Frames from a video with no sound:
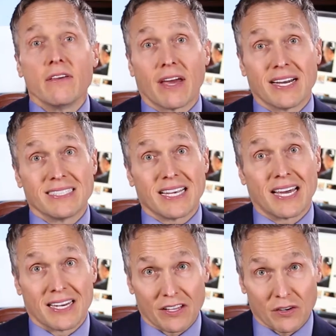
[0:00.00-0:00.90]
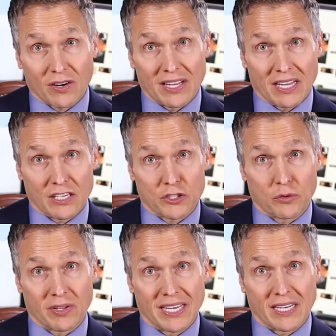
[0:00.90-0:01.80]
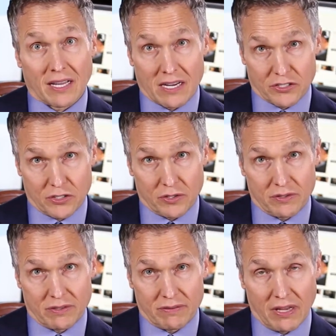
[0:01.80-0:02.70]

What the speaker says: You guys, another election-related lawsuit.